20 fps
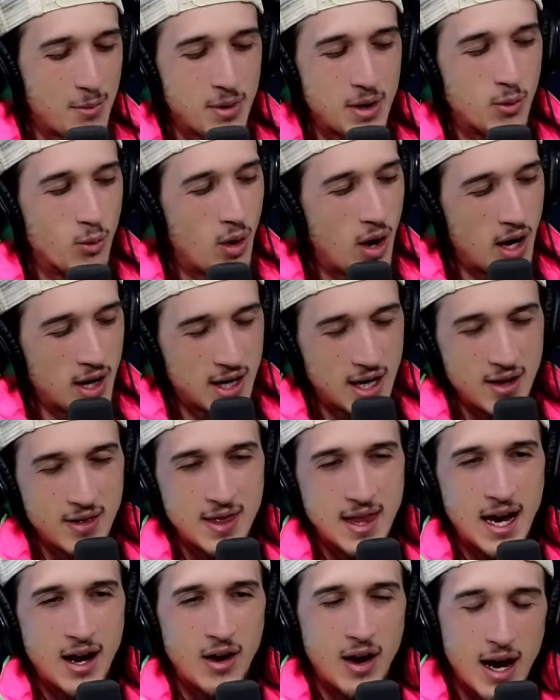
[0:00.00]
we'd walk in
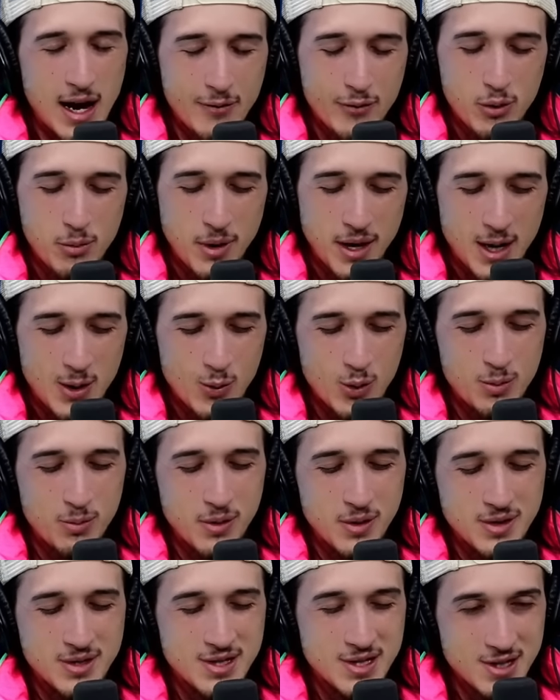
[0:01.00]
there, everybody would
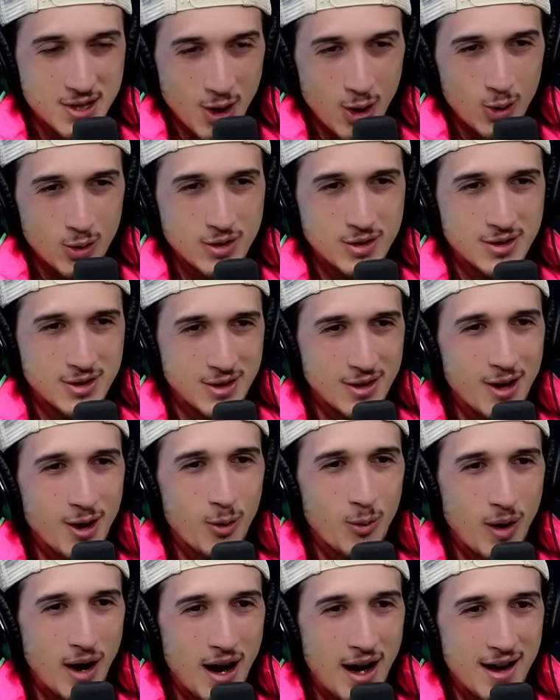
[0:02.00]
be stoked. You know
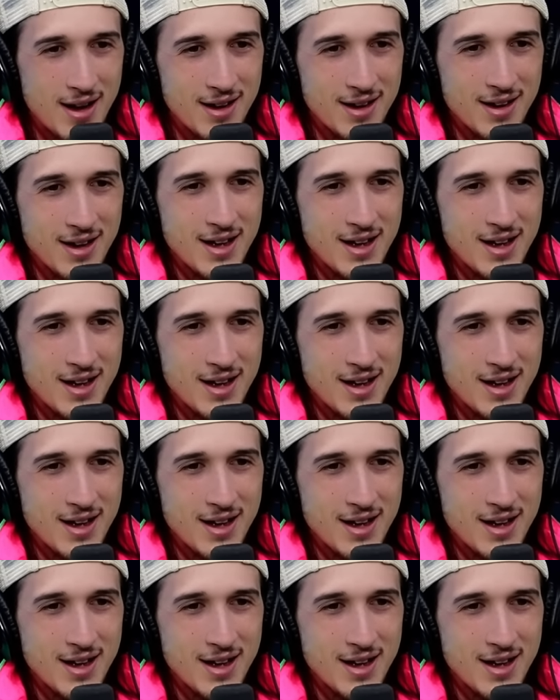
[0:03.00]
why?